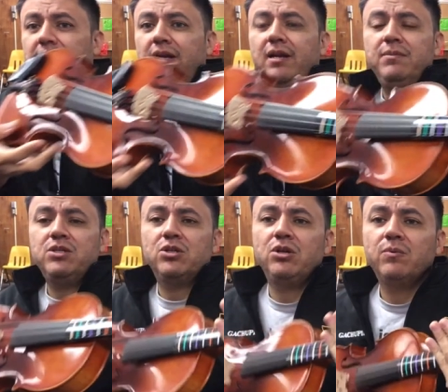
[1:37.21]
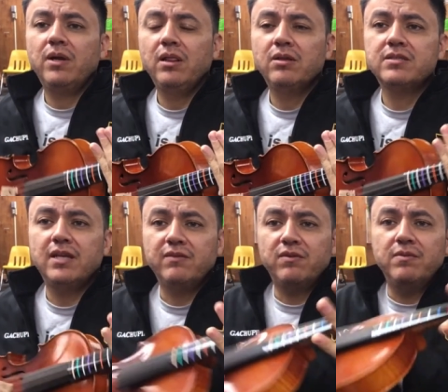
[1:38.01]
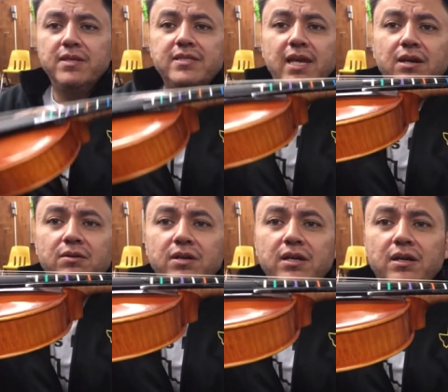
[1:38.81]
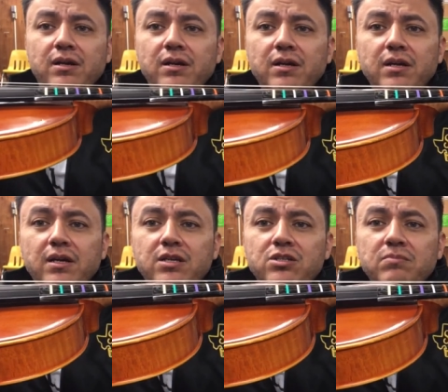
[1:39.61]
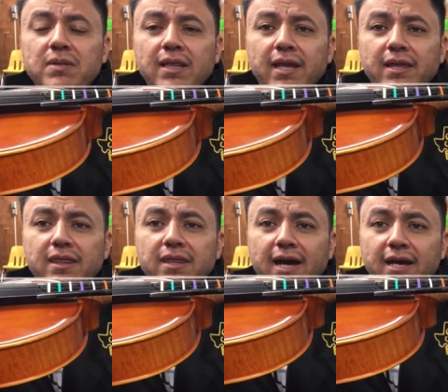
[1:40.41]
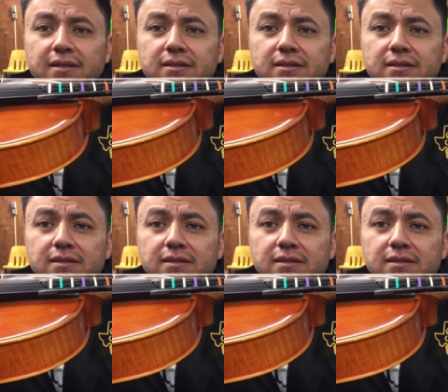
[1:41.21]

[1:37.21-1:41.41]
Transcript: And let me show you what it looks like from this angle here. It should be like that,